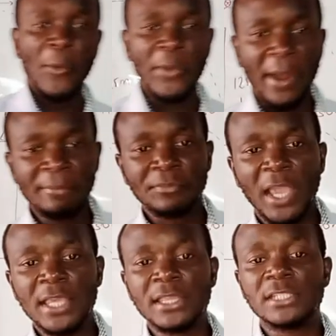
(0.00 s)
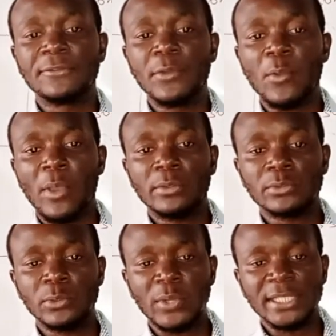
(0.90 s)
Welcome. In this video, we're
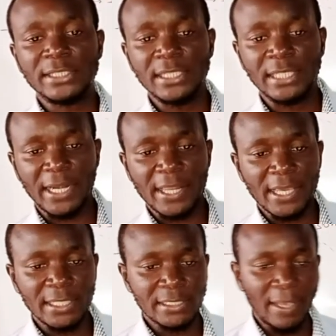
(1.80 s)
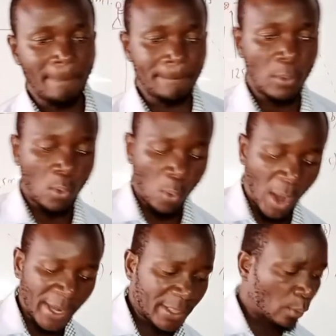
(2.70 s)
going to look at yet another
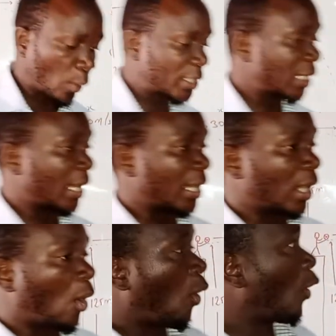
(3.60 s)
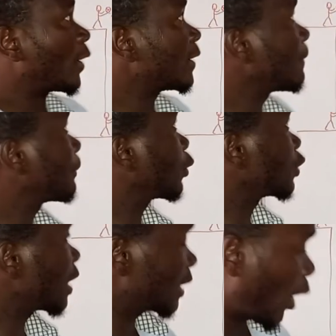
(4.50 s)
example or another question on
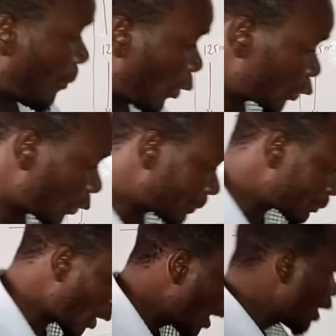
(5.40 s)
projectile motion.